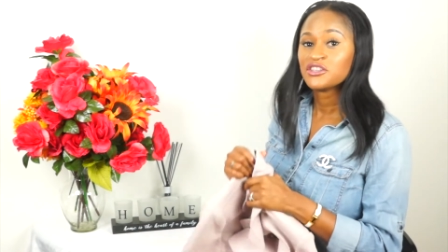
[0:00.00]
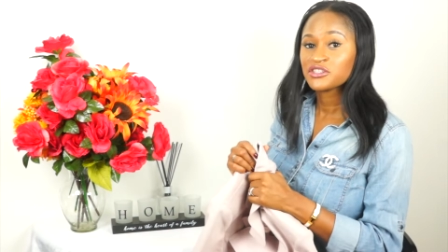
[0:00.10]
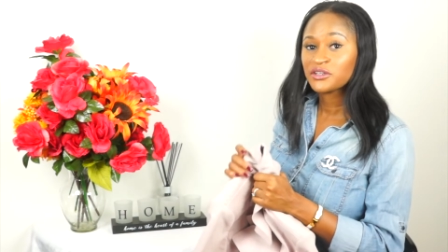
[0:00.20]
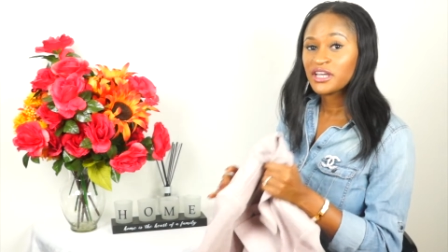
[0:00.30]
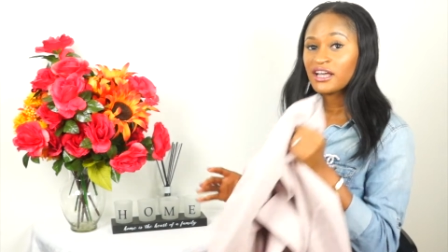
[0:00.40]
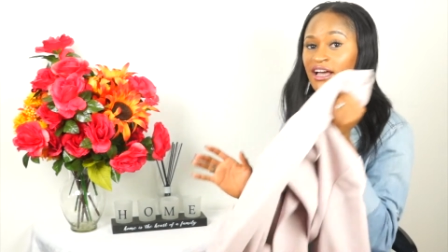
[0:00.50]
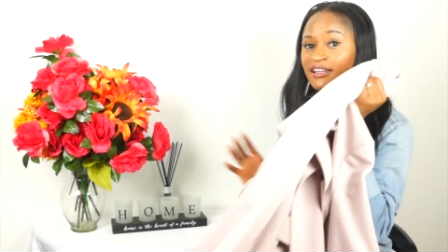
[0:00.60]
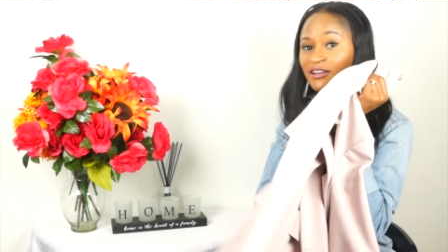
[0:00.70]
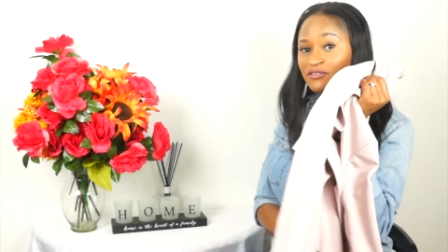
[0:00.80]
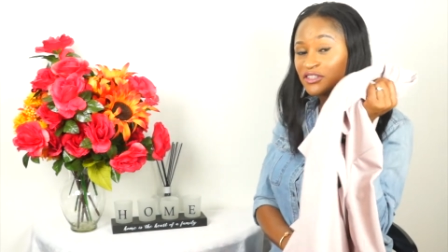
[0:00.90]
So yeah, I
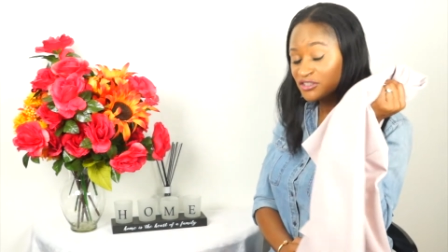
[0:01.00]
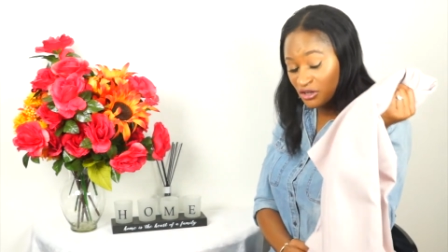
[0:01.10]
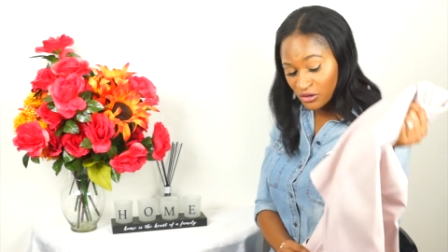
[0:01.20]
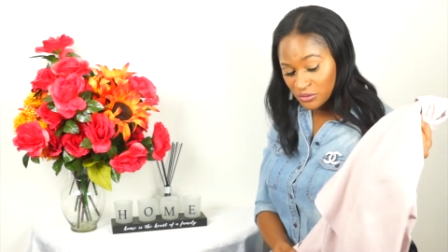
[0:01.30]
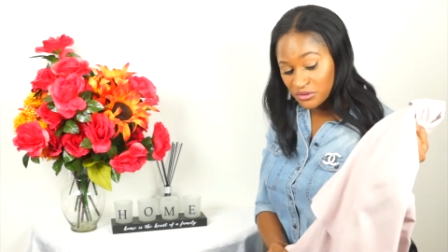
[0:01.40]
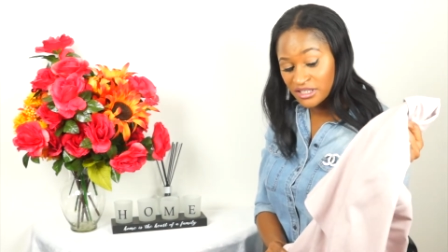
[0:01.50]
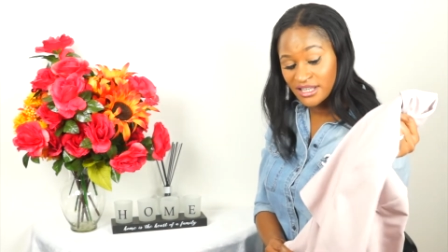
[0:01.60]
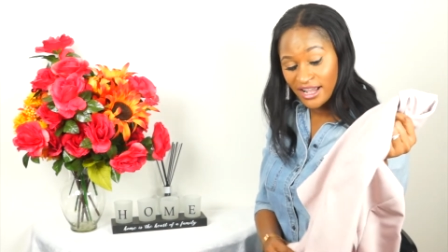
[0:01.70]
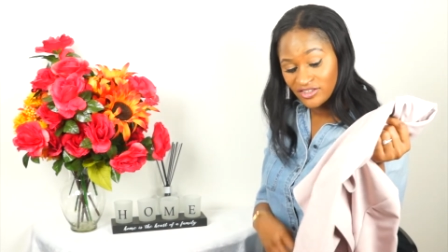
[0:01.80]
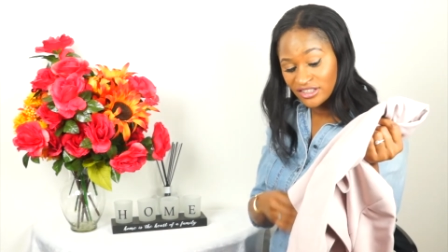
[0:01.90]
love this coat. It's
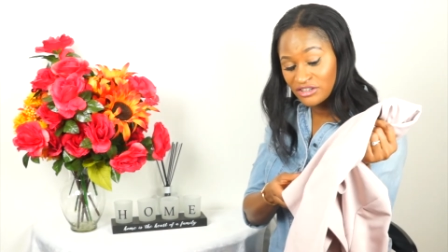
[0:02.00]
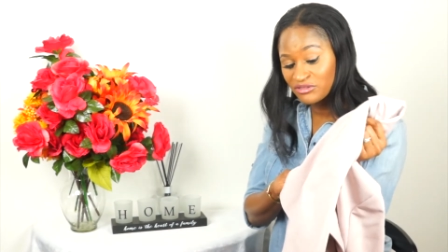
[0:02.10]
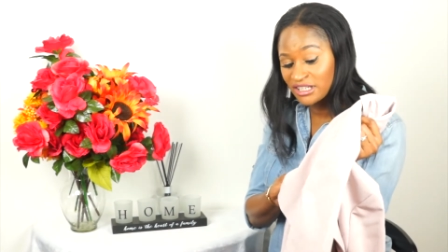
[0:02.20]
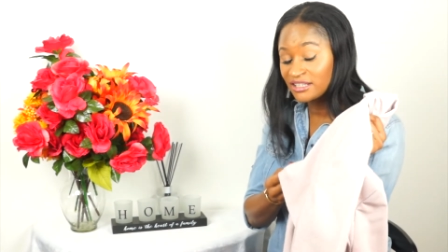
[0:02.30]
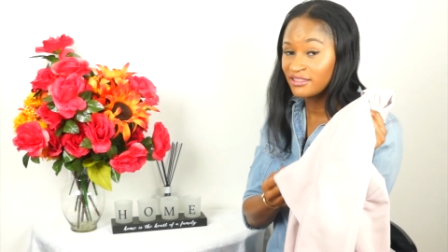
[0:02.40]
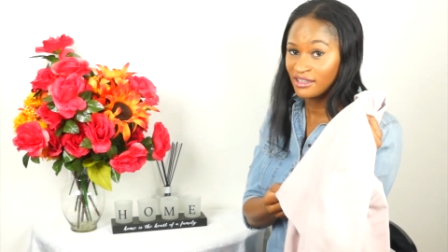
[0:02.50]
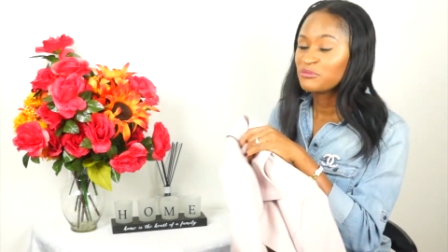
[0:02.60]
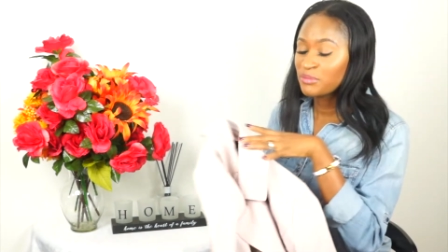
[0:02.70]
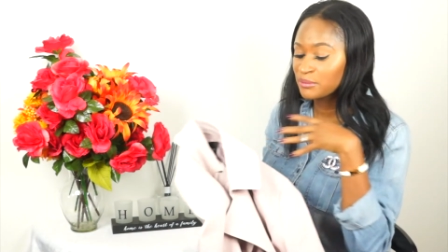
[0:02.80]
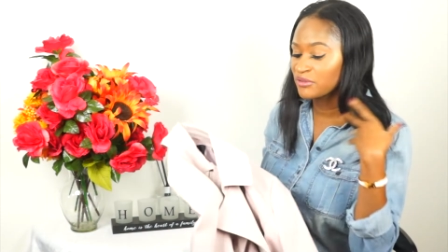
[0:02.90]
actually really
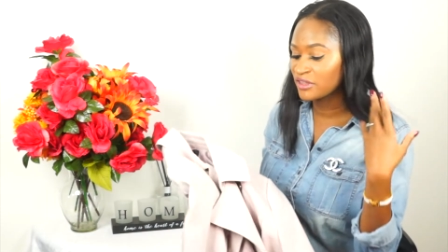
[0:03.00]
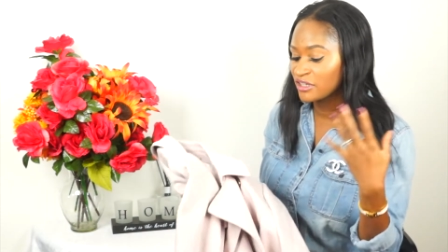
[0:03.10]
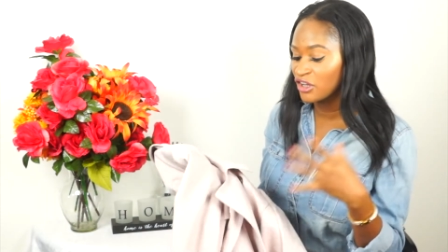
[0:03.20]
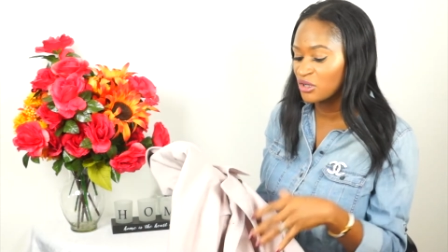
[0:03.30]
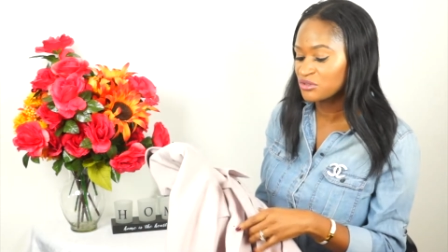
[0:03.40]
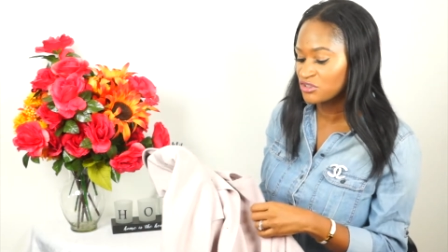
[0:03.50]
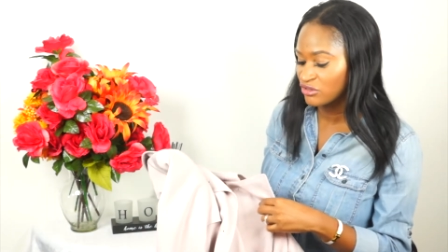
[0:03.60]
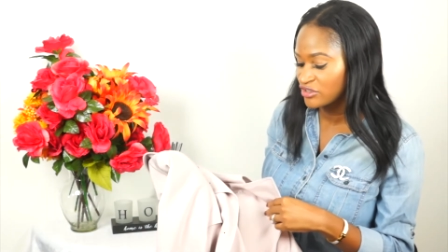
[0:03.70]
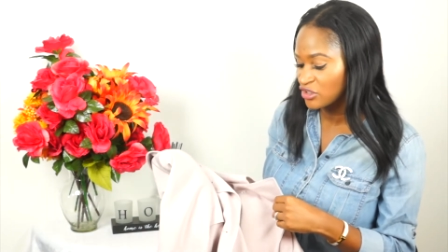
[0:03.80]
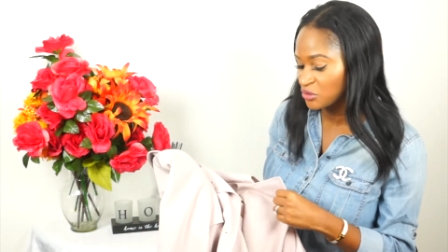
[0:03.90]
thick. People think, oh, it's a
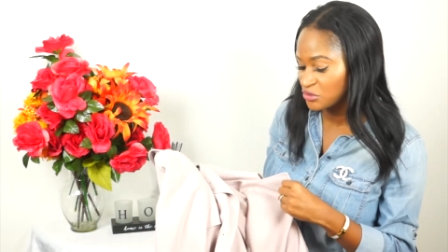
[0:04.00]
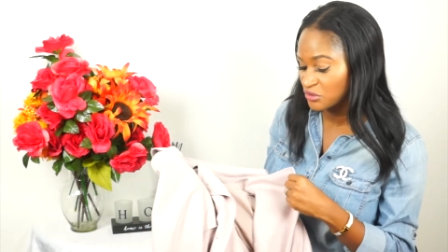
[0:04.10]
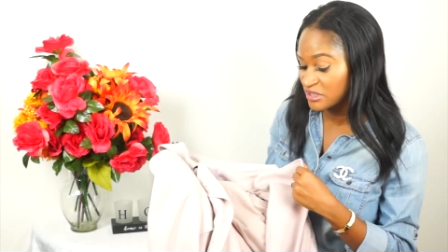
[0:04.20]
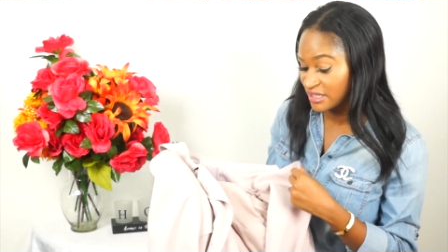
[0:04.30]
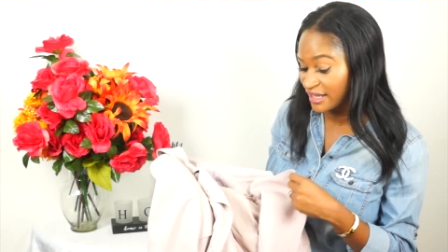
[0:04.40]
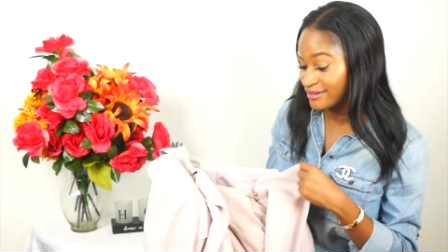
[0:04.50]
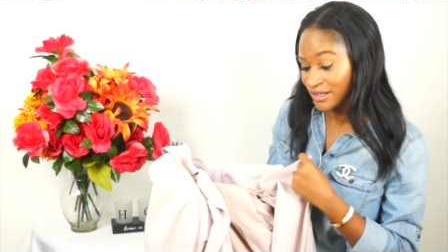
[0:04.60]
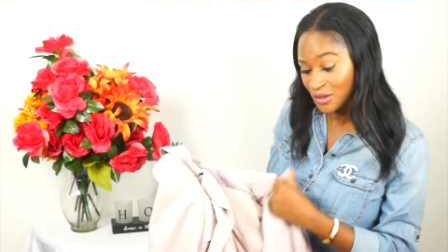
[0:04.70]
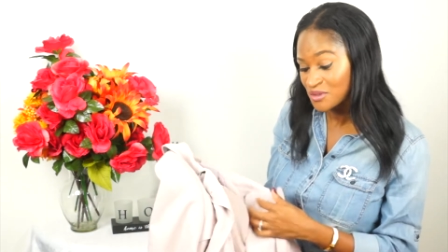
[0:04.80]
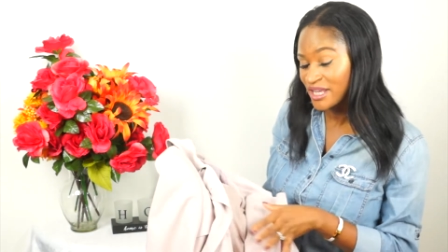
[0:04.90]
trench coat, so it's light.
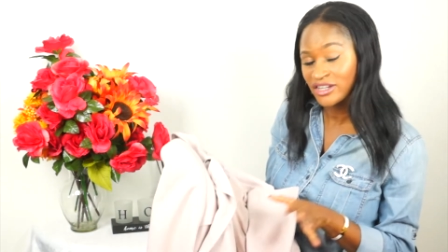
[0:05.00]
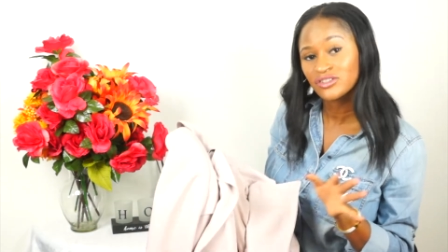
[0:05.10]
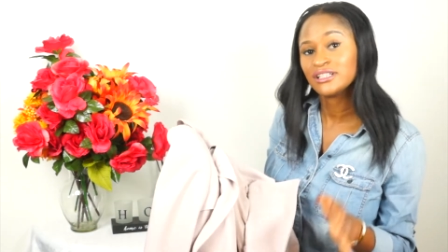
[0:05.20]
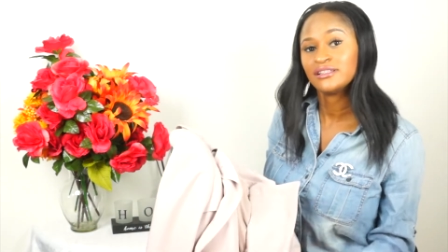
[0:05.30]
No, it's actually